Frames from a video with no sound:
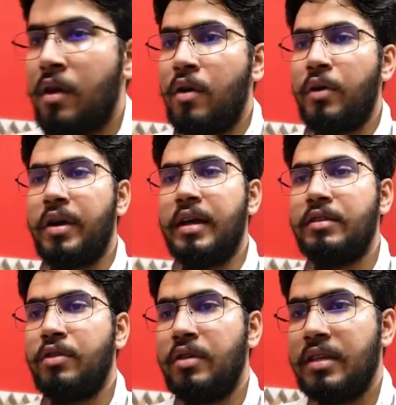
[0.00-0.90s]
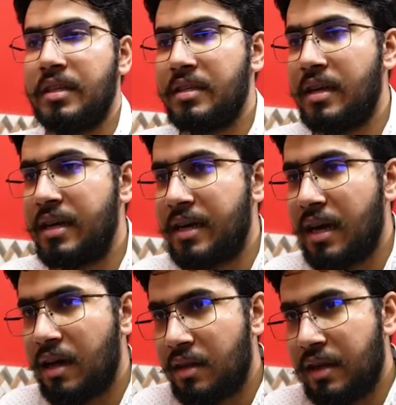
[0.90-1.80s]
Okay guys, so this is the
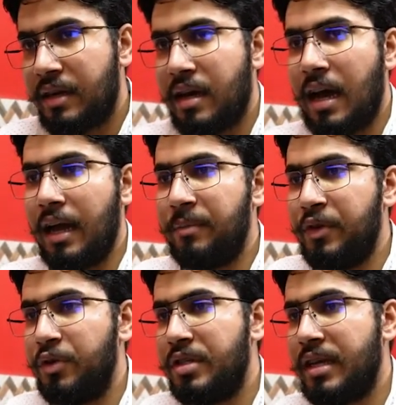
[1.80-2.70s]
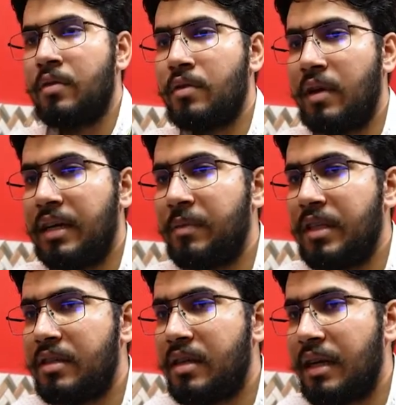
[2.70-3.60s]
data that I am using. So let me
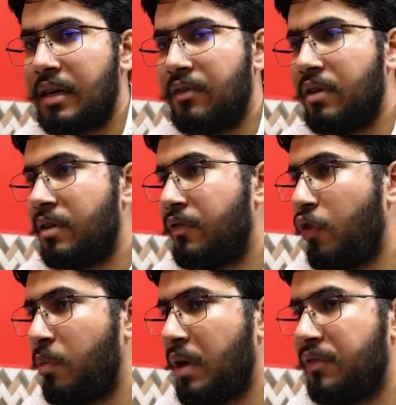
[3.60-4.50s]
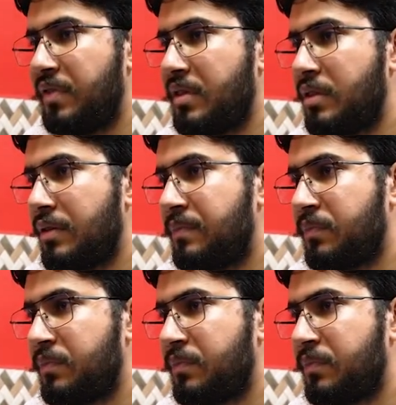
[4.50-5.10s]
just write our formula first.